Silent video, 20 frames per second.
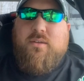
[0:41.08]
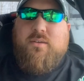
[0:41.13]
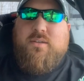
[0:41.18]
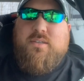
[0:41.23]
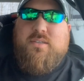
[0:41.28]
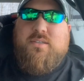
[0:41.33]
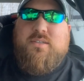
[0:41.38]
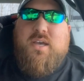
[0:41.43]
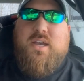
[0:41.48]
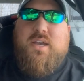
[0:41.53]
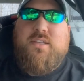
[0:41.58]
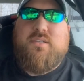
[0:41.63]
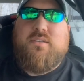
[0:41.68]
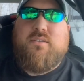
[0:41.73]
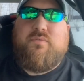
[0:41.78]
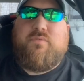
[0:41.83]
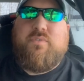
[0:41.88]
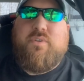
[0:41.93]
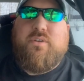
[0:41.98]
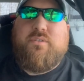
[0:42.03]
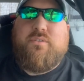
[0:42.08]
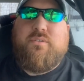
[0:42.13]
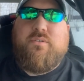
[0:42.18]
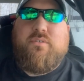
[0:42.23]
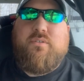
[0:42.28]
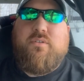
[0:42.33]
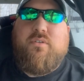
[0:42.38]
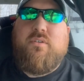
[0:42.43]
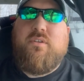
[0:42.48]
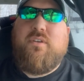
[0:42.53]
decisive
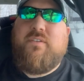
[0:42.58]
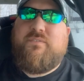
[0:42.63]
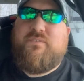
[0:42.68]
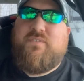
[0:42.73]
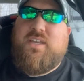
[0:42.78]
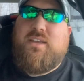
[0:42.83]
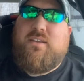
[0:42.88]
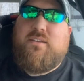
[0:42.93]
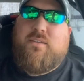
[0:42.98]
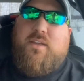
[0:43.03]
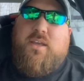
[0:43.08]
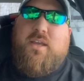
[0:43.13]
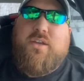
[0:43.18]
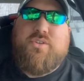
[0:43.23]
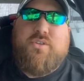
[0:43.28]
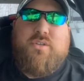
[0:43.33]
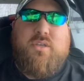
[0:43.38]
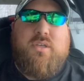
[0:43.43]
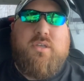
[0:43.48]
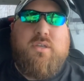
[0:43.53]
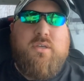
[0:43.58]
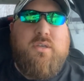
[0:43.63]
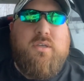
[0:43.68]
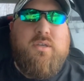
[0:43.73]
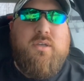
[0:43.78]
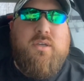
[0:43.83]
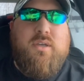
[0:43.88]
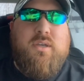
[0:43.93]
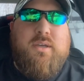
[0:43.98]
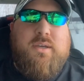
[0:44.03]
defeat, actually.
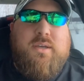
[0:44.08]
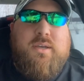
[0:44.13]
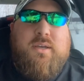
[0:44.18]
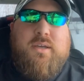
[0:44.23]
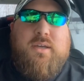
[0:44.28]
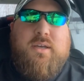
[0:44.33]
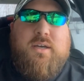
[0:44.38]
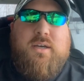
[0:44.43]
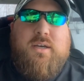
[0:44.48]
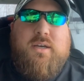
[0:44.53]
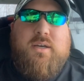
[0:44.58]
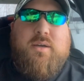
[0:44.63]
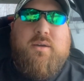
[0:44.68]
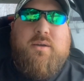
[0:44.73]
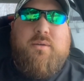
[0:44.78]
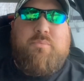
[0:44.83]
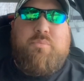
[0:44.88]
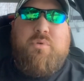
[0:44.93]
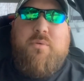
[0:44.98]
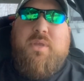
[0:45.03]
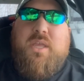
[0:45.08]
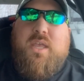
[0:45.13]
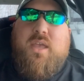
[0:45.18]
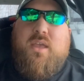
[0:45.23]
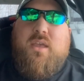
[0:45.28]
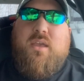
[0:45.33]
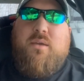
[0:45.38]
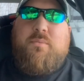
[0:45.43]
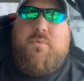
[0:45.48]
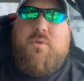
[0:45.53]

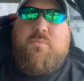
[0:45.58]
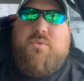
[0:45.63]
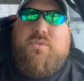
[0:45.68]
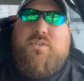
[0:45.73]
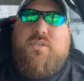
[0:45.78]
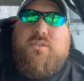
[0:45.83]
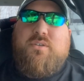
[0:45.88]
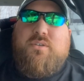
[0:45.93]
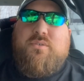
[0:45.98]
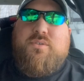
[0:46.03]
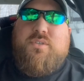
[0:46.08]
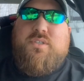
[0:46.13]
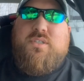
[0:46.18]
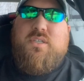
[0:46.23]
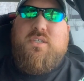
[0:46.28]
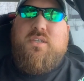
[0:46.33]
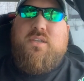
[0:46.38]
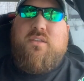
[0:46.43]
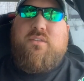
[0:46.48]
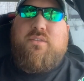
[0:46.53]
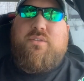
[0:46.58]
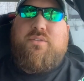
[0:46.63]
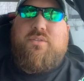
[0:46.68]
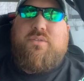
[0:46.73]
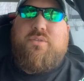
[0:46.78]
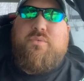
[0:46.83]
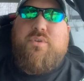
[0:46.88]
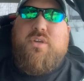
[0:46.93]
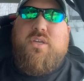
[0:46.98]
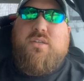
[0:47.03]
Birmingham, number 2, sitting at
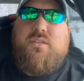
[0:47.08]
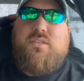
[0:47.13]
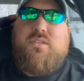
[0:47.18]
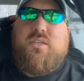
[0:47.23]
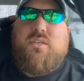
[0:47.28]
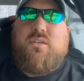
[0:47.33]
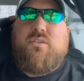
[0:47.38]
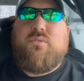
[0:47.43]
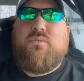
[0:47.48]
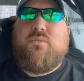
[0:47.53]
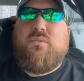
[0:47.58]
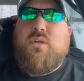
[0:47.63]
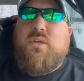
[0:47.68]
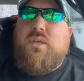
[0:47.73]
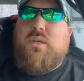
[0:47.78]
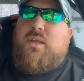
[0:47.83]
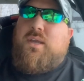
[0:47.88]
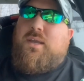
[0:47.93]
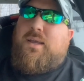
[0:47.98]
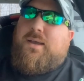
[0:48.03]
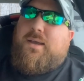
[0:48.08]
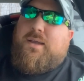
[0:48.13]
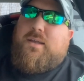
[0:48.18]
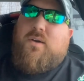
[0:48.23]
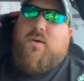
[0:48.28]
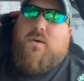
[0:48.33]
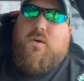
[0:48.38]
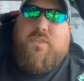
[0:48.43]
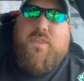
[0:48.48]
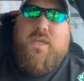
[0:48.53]
3-2. I
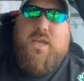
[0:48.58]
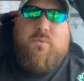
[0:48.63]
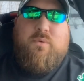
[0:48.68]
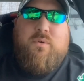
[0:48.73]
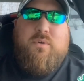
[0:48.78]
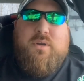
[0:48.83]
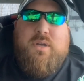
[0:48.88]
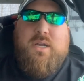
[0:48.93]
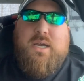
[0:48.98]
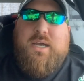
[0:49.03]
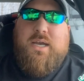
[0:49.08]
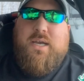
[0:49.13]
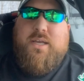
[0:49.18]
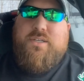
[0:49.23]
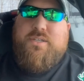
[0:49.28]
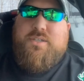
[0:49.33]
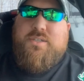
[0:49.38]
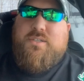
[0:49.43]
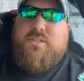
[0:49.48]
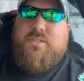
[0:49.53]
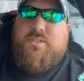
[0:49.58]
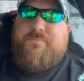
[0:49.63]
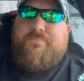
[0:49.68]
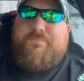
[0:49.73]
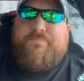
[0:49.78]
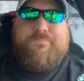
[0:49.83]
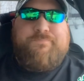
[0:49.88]
called that one. That